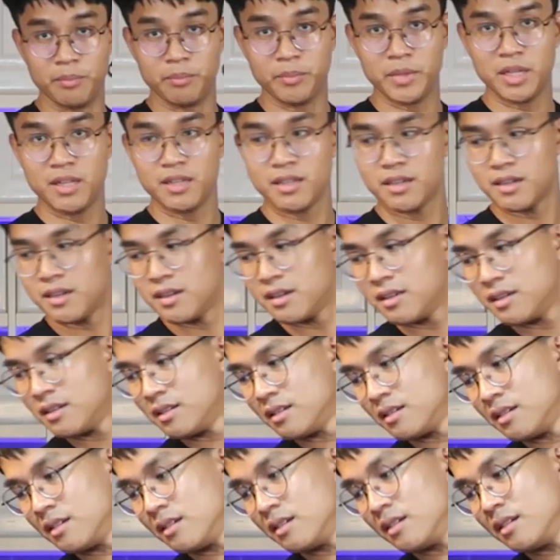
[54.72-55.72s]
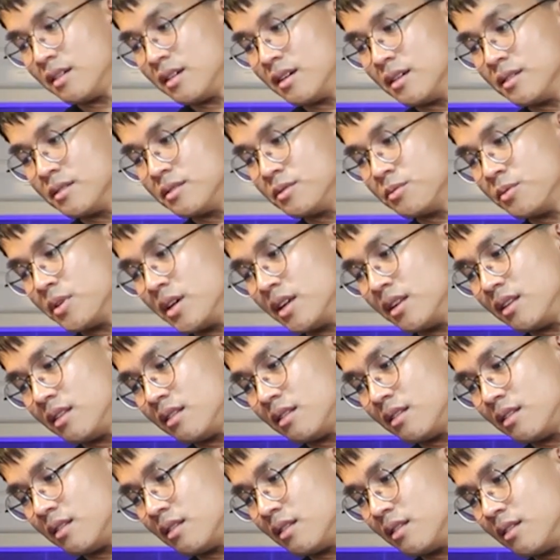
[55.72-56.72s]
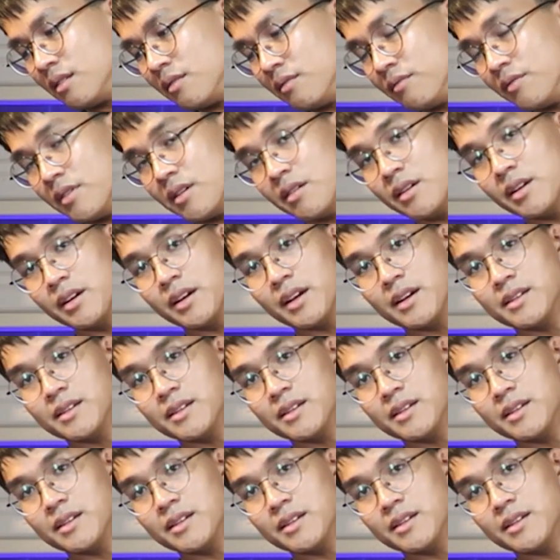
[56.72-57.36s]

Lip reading: need milk as well, very